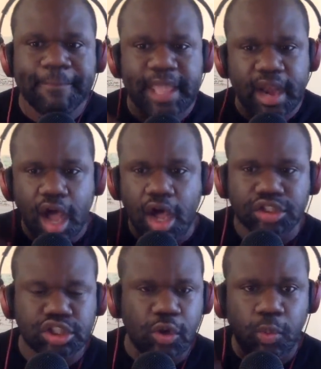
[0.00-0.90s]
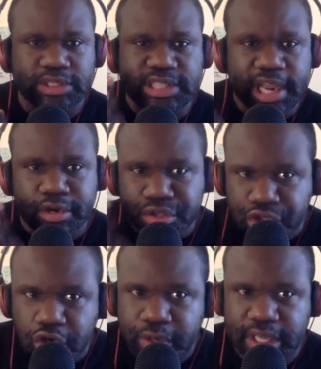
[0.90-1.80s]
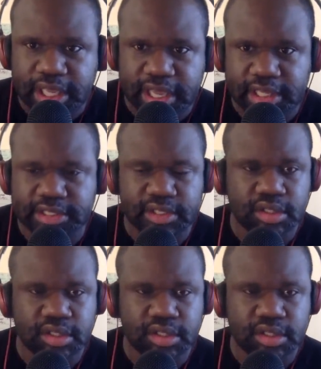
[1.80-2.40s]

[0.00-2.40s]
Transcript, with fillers: And also what they are doing is